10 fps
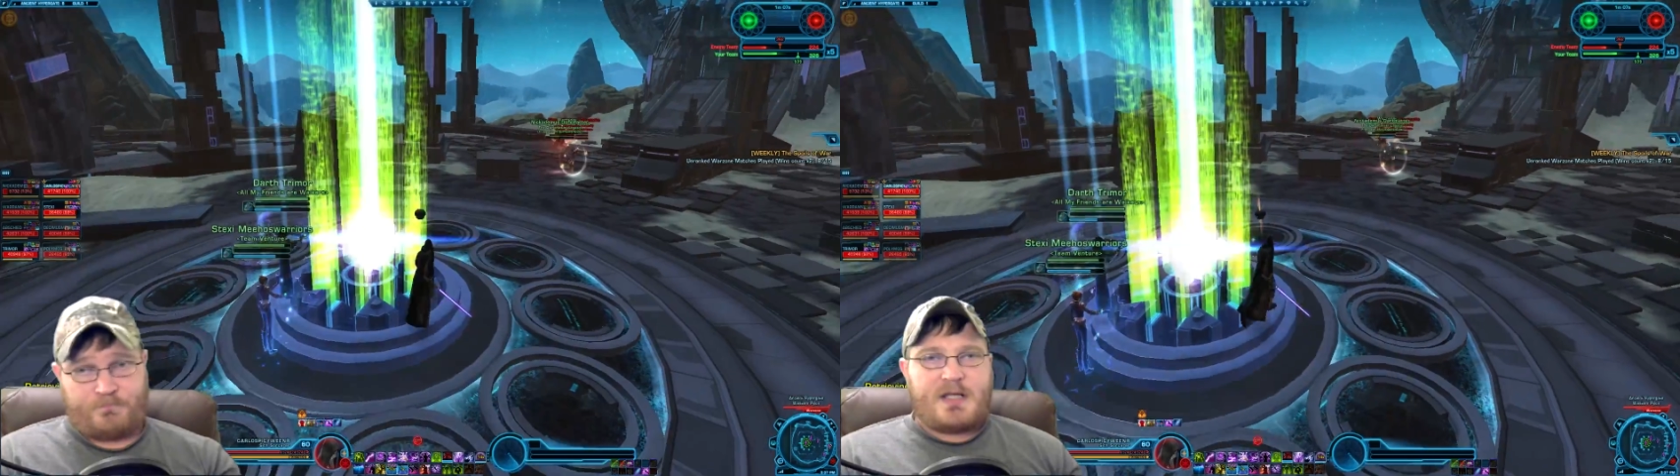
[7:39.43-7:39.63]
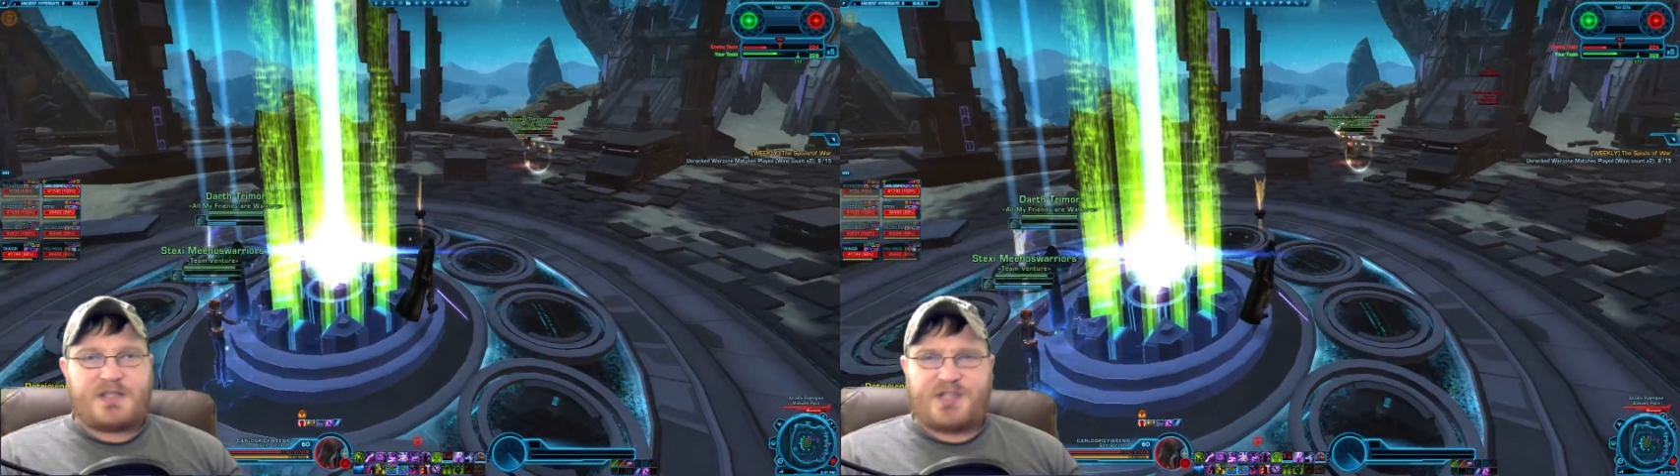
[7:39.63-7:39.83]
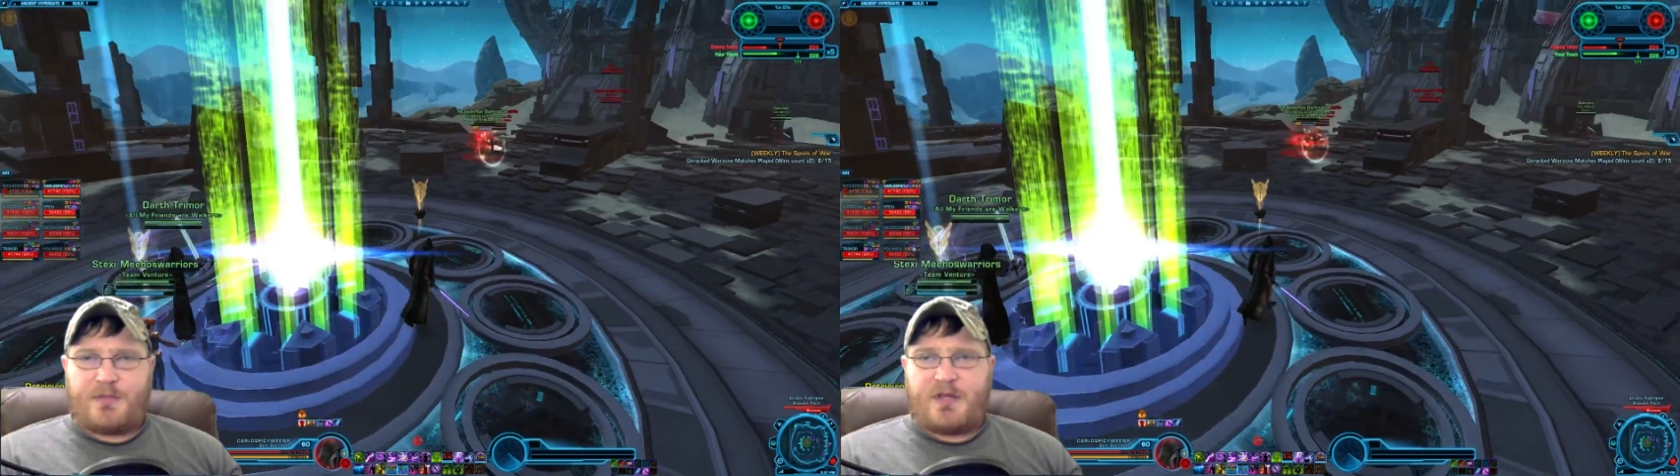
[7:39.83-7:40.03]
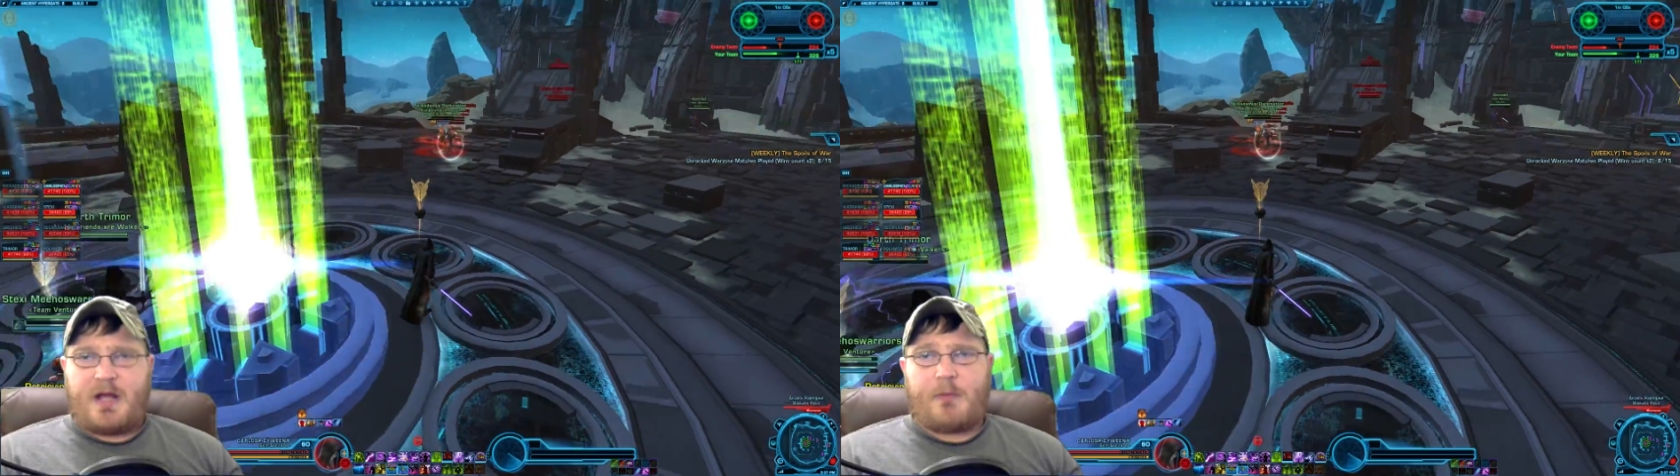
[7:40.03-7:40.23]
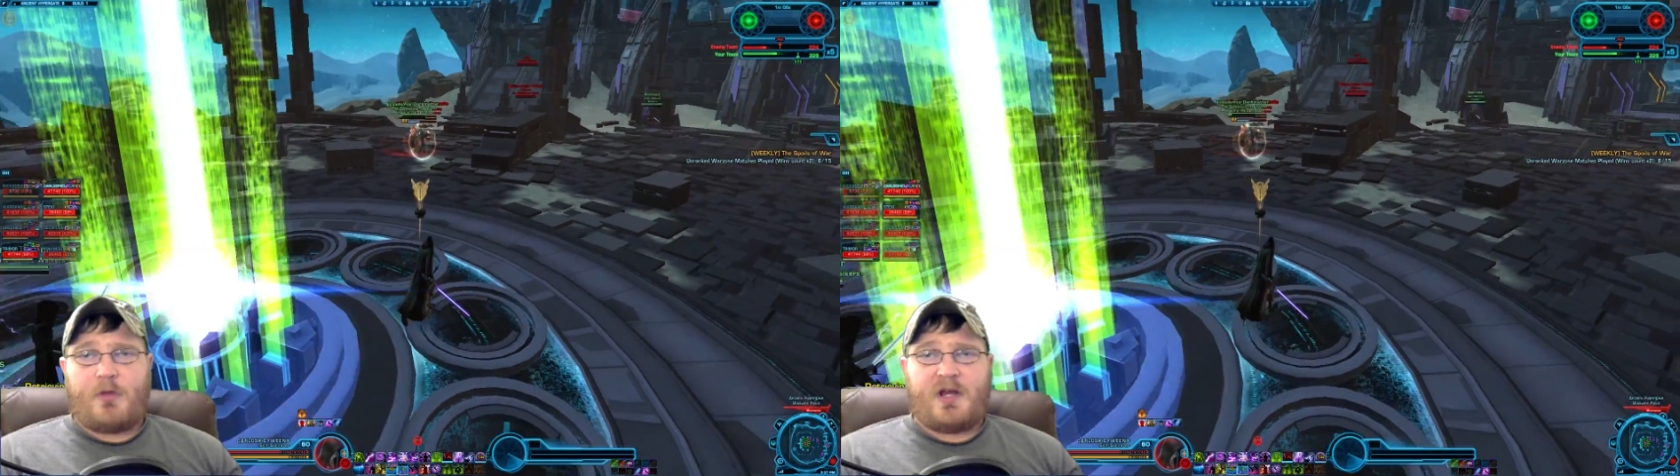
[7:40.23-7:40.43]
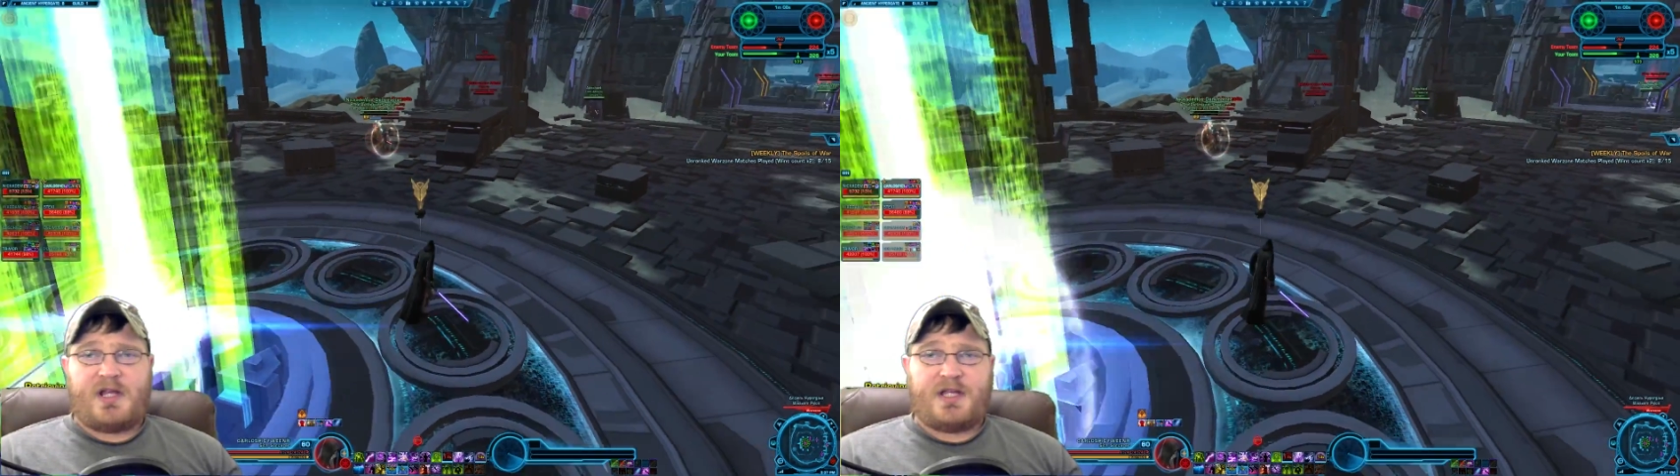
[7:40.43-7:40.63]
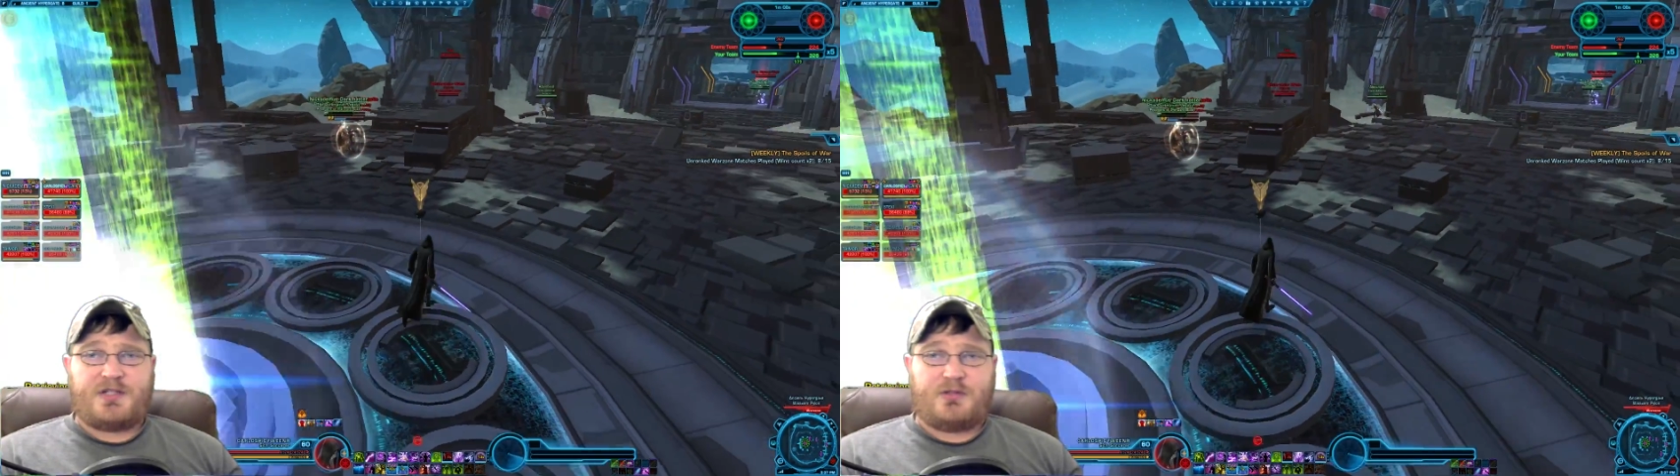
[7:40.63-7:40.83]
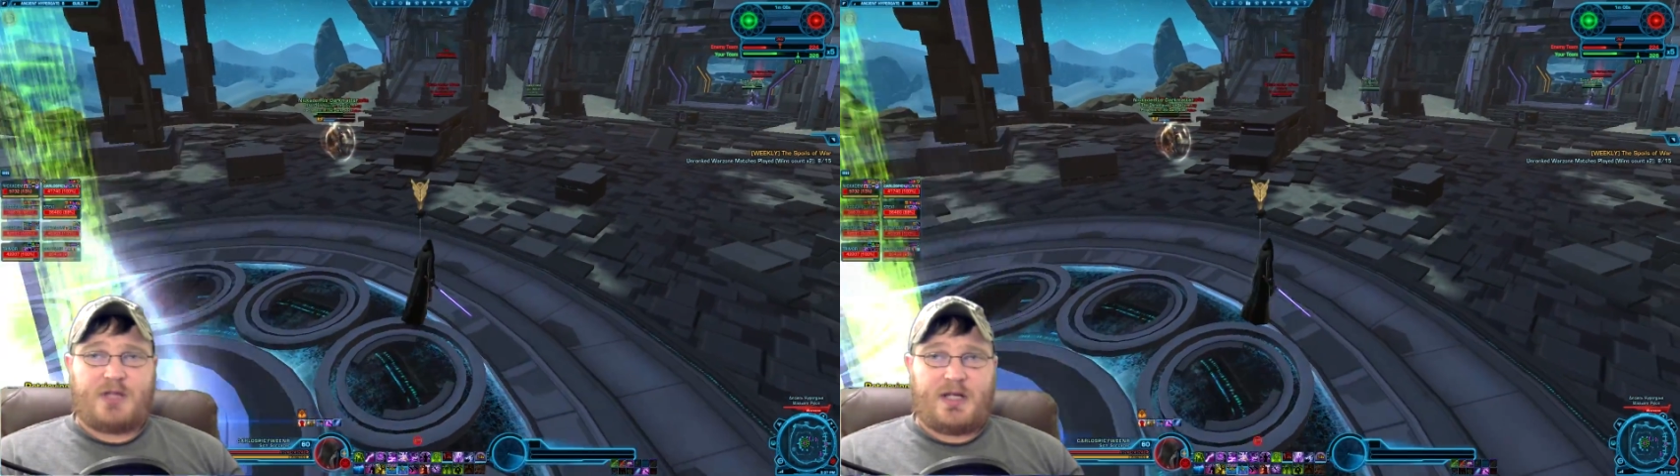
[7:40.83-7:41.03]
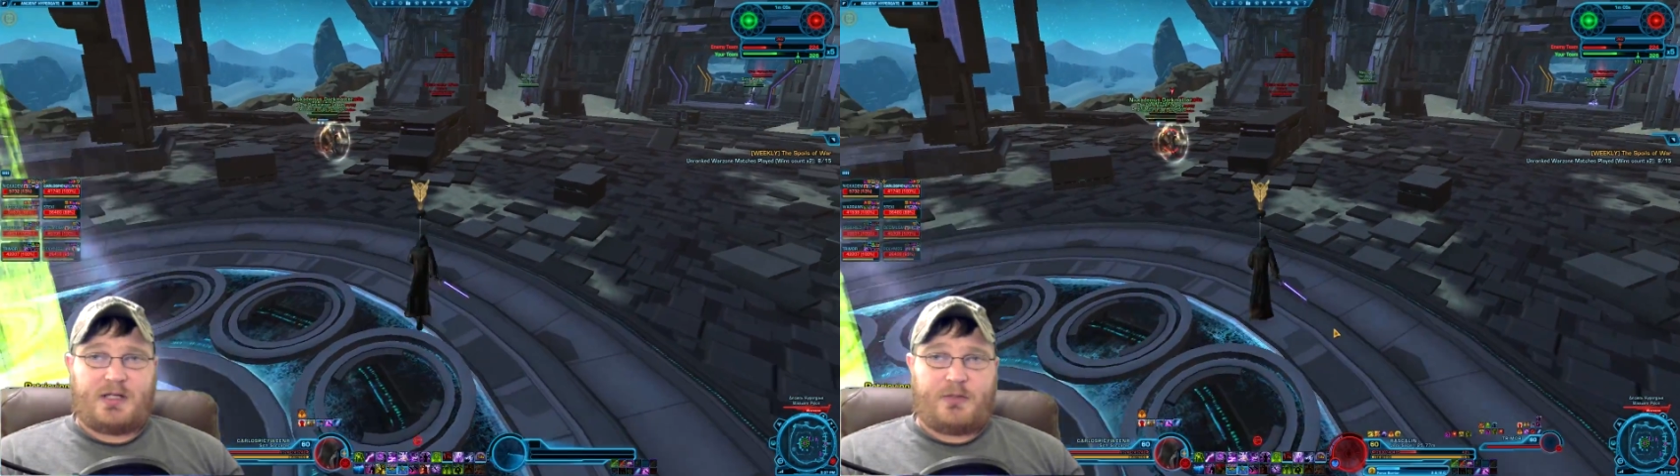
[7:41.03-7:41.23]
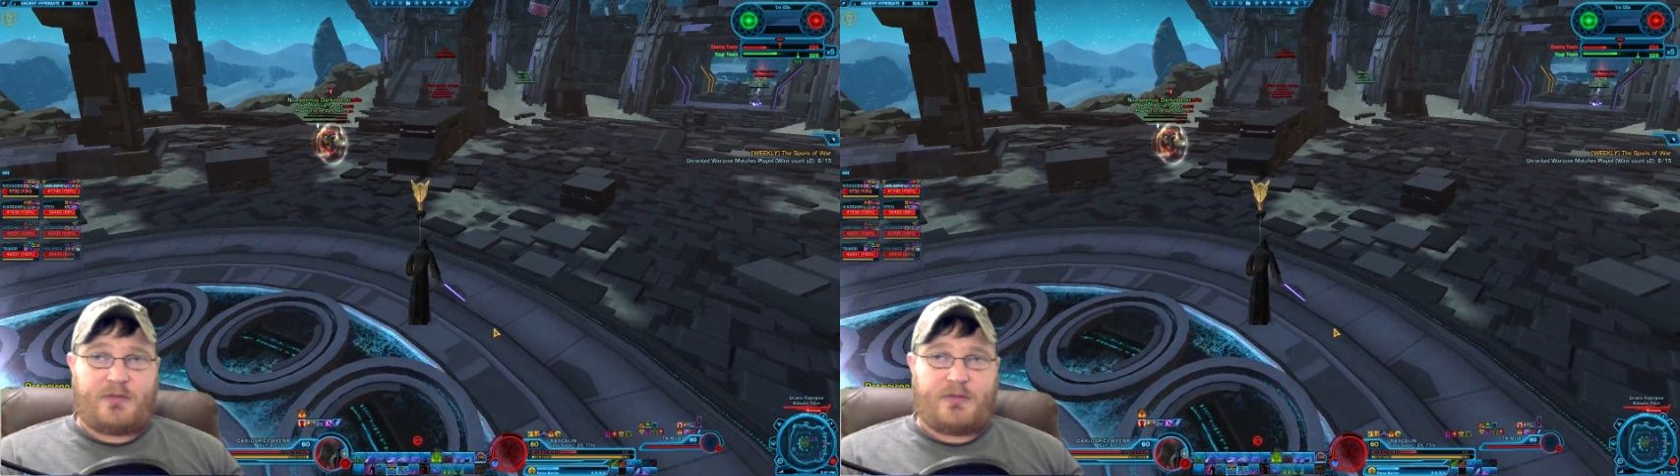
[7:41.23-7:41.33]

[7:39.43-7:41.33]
Something I'm running into lately